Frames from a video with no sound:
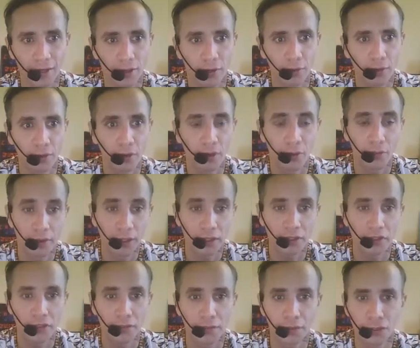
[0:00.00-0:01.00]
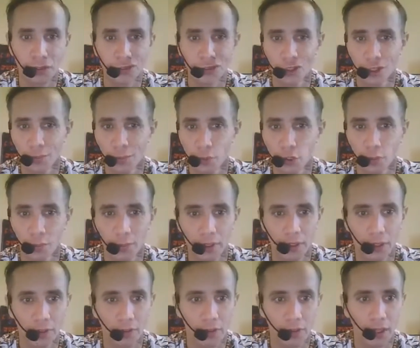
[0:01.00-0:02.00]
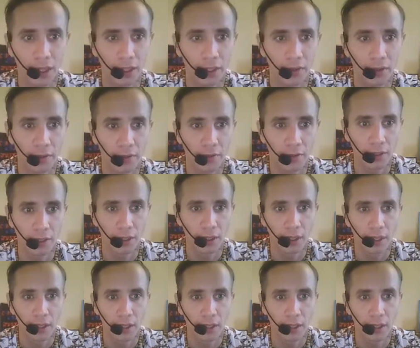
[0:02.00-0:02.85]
value of each fish and chip shop in the UK.